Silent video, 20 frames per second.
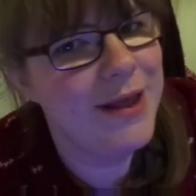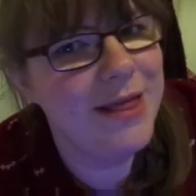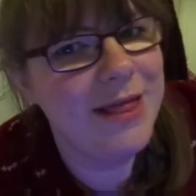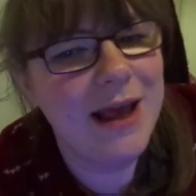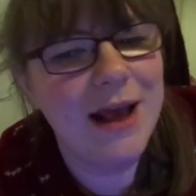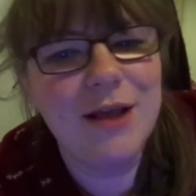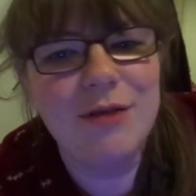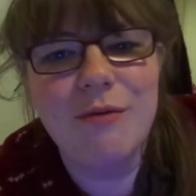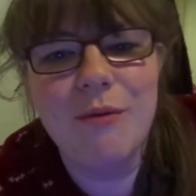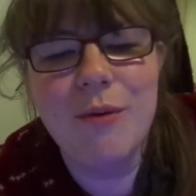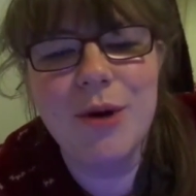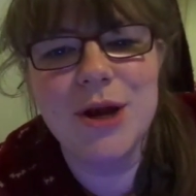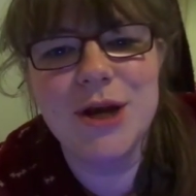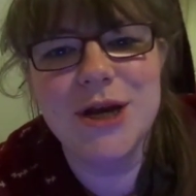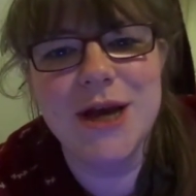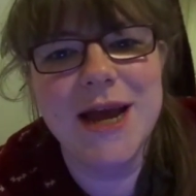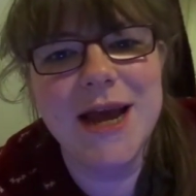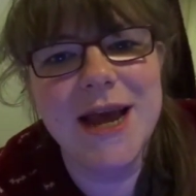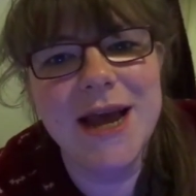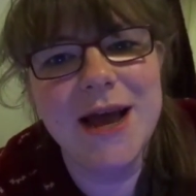Thanks for
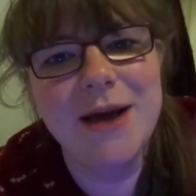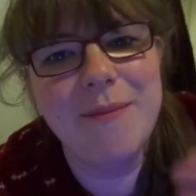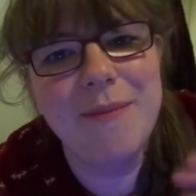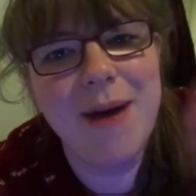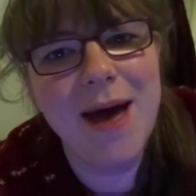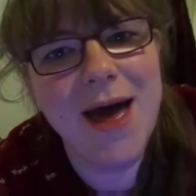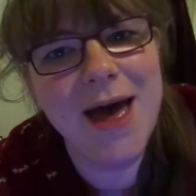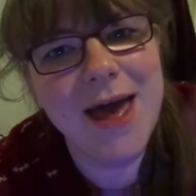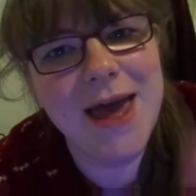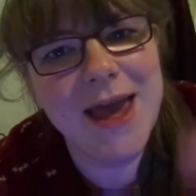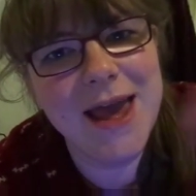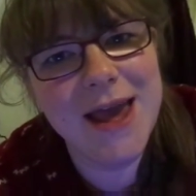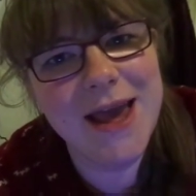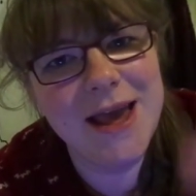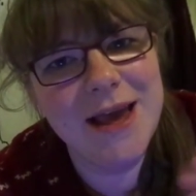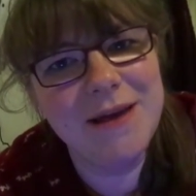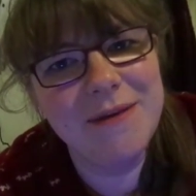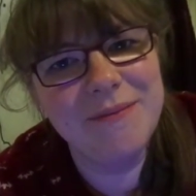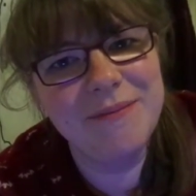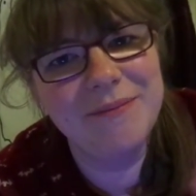watching. Bye.